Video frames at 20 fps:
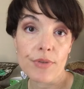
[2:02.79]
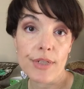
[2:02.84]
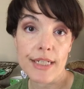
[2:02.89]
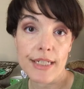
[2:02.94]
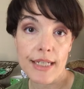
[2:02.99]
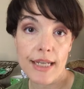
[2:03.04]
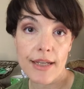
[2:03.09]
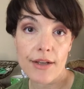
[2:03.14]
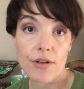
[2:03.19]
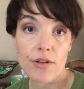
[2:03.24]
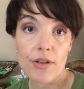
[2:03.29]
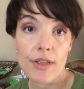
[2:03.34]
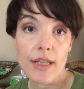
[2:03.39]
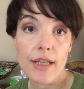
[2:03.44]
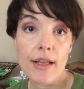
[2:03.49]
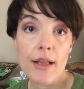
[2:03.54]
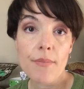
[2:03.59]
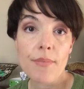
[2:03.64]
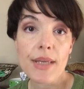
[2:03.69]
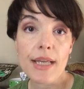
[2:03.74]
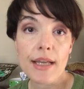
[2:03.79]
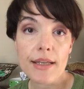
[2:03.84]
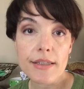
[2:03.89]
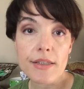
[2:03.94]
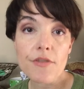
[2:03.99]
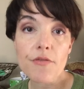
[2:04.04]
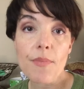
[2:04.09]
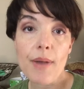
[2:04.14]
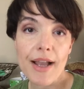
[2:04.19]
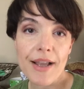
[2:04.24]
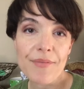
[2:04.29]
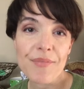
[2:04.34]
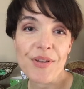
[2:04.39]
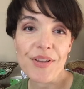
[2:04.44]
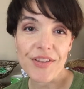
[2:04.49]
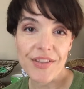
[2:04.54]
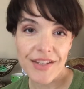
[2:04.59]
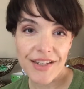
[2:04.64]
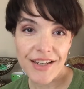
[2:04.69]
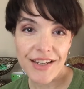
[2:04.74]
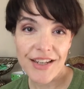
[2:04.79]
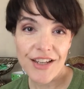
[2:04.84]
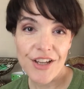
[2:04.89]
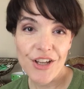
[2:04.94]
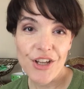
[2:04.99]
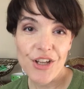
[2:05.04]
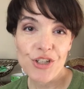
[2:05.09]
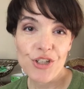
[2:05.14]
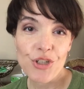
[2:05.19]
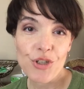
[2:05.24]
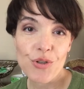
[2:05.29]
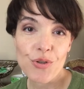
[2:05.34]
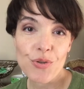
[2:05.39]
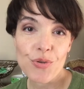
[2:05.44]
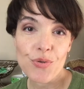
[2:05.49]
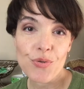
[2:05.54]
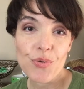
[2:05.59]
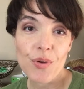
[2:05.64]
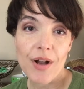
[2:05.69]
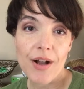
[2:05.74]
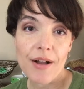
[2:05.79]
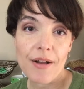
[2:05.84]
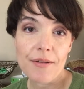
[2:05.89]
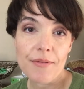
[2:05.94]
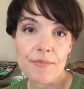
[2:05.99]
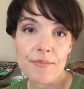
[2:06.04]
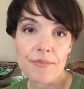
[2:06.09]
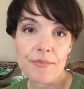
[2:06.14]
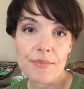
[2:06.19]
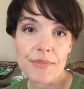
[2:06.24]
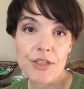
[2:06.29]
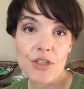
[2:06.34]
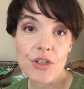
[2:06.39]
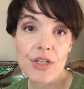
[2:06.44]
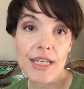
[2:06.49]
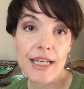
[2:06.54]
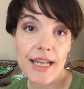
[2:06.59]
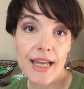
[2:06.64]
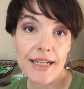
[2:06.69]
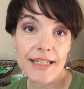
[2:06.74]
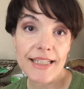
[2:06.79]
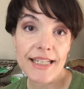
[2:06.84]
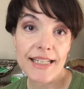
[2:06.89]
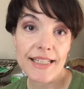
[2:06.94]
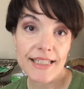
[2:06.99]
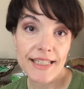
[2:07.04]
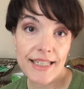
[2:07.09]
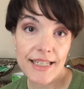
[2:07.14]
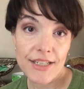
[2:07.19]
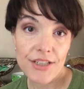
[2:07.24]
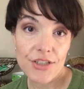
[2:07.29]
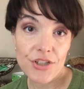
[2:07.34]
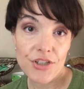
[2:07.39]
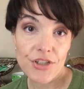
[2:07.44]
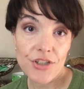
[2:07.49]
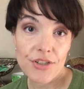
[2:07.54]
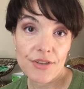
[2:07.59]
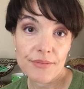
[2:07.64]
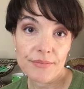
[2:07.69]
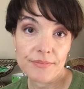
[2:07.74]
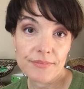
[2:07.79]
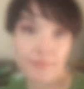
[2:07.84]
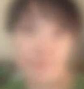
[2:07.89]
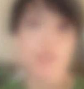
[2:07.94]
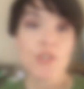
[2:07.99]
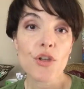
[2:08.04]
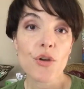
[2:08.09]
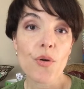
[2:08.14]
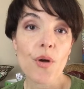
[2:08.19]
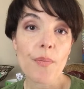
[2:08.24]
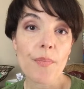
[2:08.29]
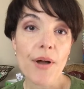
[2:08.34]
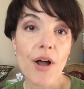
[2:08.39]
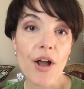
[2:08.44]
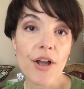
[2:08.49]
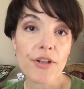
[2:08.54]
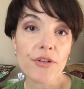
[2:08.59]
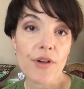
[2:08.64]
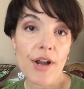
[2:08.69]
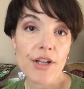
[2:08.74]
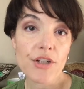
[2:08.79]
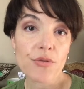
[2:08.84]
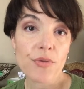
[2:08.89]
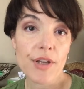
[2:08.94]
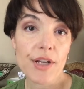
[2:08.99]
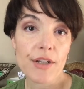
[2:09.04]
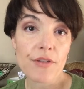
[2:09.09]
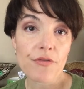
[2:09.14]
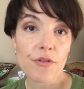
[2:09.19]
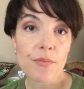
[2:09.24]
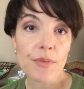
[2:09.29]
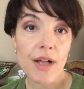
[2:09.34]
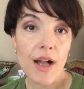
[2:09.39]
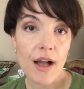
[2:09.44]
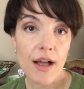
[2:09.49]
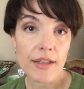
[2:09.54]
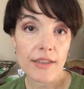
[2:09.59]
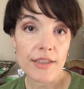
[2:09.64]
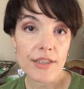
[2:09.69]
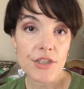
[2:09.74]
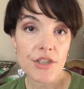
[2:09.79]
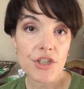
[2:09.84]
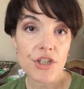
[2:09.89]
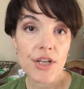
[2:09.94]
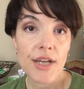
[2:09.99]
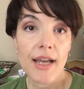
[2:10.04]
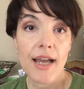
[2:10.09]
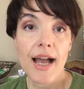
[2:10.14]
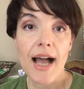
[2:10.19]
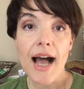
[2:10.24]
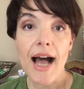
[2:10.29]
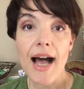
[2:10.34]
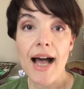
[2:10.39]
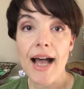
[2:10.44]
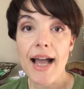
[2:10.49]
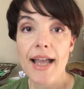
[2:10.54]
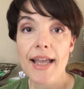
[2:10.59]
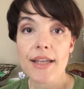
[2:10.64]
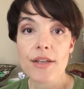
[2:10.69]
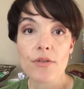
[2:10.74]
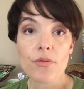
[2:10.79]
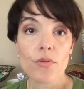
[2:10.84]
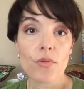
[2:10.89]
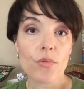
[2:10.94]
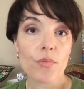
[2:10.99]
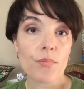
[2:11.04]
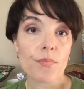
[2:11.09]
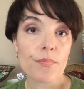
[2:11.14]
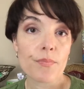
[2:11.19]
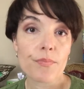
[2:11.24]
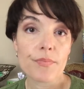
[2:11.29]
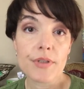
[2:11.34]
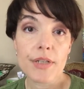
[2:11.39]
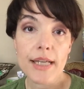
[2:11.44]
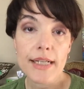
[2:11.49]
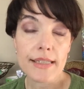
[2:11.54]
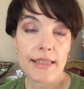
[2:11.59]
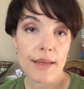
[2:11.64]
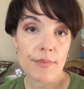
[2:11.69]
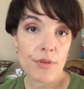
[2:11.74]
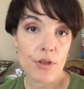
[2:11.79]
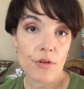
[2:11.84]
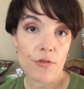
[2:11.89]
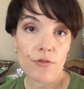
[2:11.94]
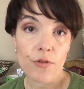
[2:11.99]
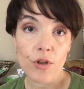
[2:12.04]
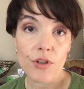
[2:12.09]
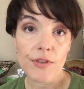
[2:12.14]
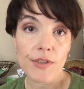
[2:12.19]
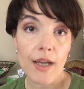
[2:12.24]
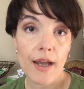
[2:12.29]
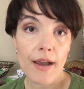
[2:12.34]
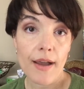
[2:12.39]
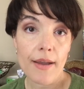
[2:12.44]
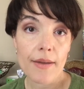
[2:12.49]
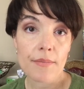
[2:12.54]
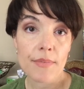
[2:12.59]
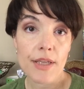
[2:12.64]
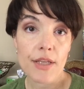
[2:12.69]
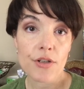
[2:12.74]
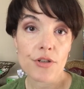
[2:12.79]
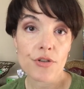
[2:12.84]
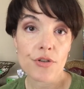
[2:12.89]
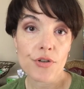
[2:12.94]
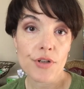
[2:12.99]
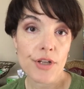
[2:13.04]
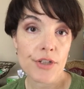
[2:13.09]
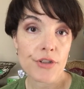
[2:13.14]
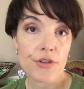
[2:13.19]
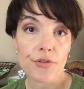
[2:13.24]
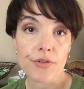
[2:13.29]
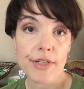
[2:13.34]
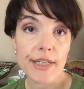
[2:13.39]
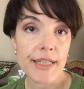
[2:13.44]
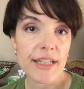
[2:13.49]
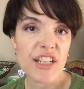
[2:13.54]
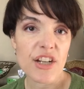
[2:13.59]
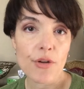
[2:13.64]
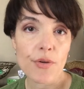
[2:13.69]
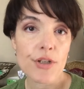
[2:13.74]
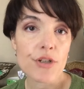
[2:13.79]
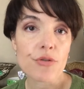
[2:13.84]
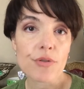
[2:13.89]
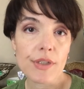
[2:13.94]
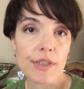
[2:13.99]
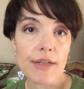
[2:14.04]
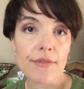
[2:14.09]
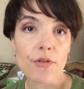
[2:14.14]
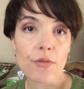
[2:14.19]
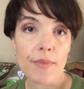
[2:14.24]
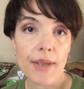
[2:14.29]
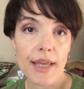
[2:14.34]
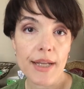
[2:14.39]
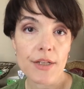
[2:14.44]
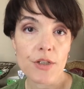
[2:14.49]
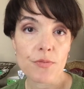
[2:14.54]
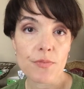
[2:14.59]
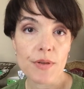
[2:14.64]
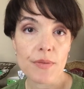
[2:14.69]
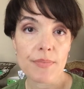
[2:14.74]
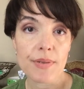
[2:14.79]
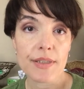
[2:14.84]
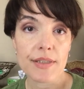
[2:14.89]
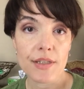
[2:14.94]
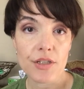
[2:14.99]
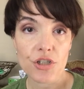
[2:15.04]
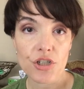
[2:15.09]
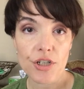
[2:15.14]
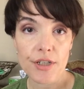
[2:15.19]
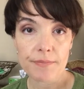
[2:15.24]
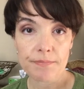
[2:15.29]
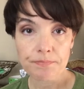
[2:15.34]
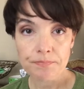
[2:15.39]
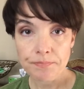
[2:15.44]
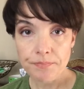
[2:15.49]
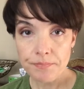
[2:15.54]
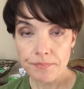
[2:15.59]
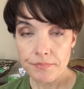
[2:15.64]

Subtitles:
retail because of my ability to connect and teach. So upon graduating from college, I accepted a full-time introductory, entry-level management position,